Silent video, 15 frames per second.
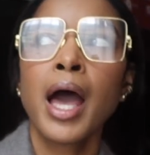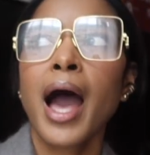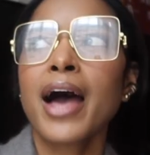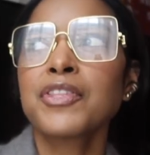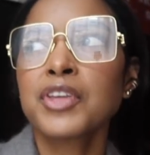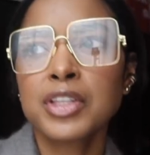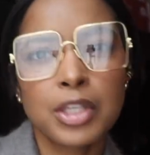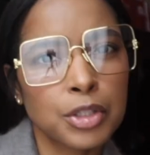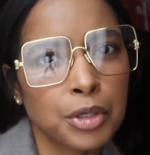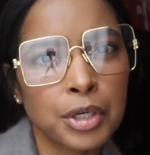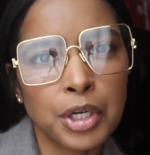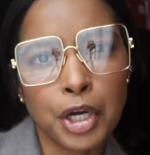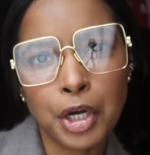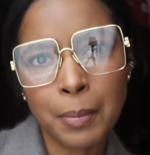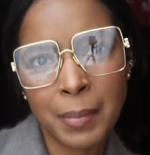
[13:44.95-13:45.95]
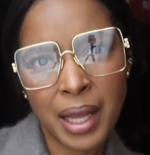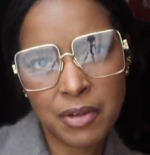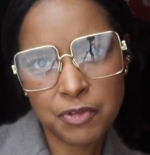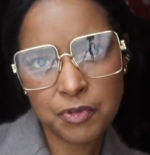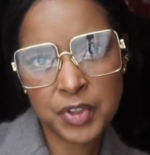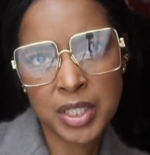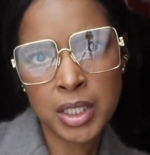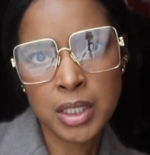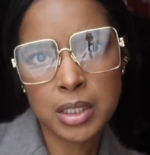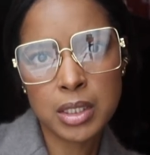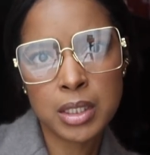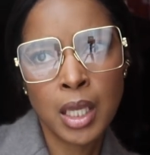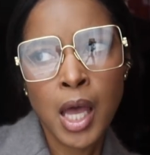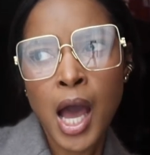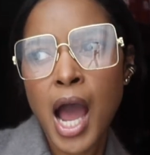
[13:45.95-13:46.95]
I think that they're gonna hurt my feet.